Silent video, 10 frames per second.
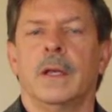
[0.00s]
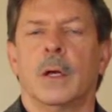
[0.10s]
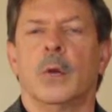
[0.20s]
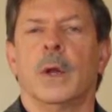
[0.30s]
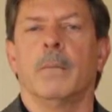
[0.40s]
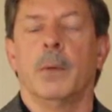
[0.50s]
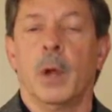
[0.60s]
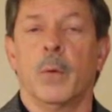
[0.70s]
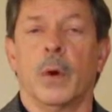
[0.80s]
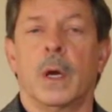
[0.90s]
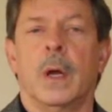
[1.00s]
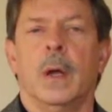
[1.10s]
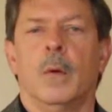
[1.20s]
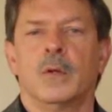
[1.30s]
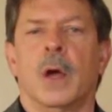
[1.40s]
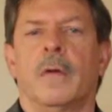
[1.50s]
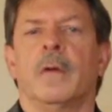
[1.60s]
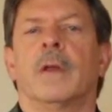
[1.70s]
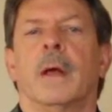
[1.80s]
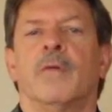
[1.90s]
including blood work, which
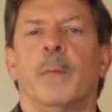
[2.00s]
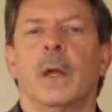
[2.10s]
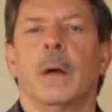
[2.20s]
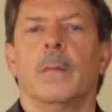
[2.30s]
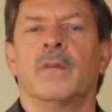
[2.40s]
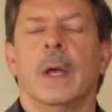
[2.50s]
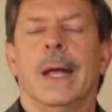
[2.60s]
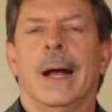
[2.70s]
oftentimes becomes,